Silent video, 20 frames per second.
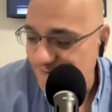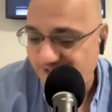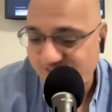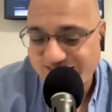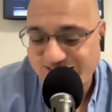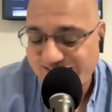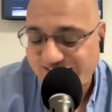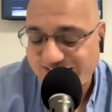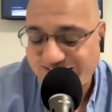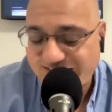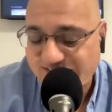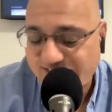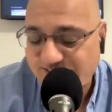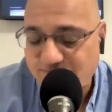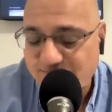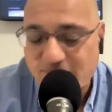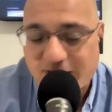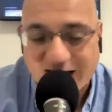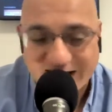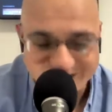
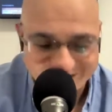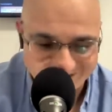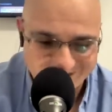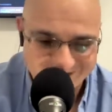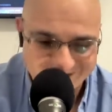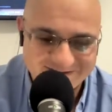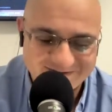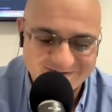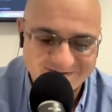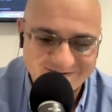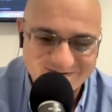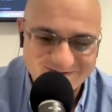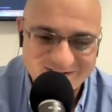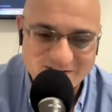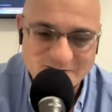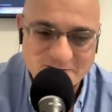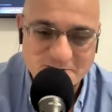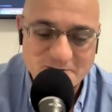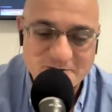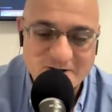It's magic.
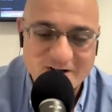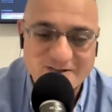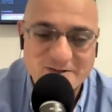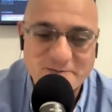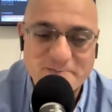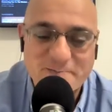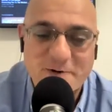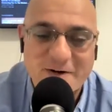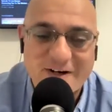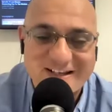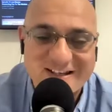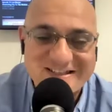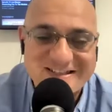So the point,